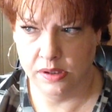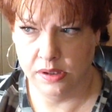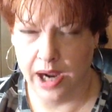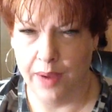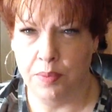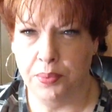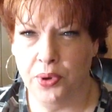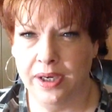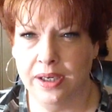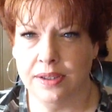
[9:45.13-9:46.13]
I will
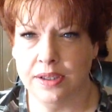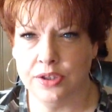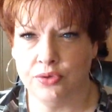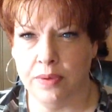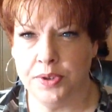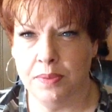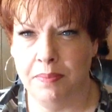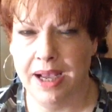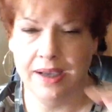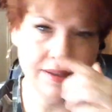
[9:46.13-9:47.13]
put it in the description
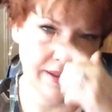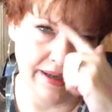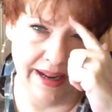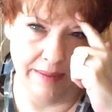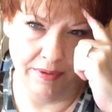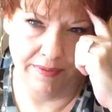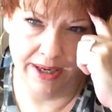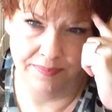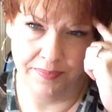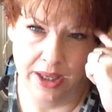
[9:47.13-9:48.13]
box, the name of it.
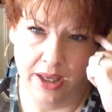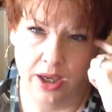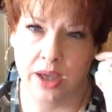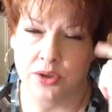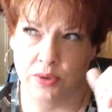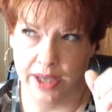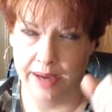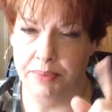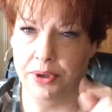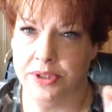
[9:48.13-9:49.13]
You can
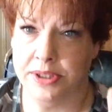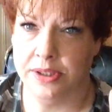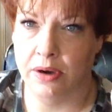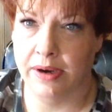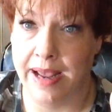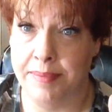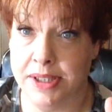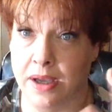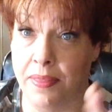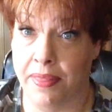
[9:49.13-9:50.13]
purchase it on
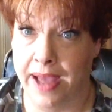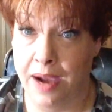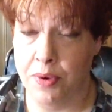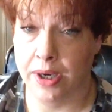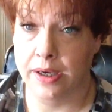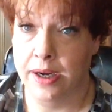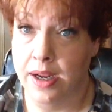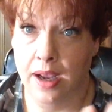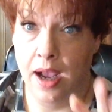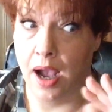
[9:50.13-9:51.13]
Amazon. That one,
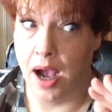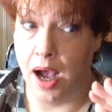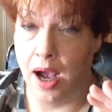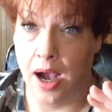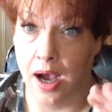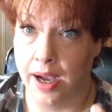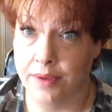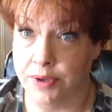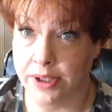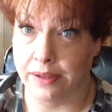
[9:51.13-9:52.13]
I
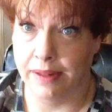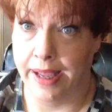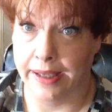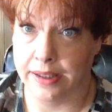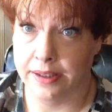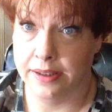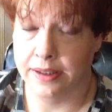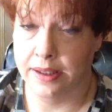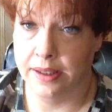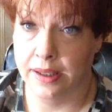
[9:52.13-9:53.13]
really like.
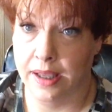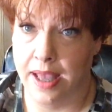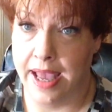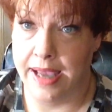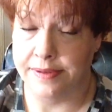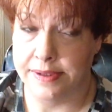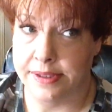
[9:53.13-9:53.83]
And,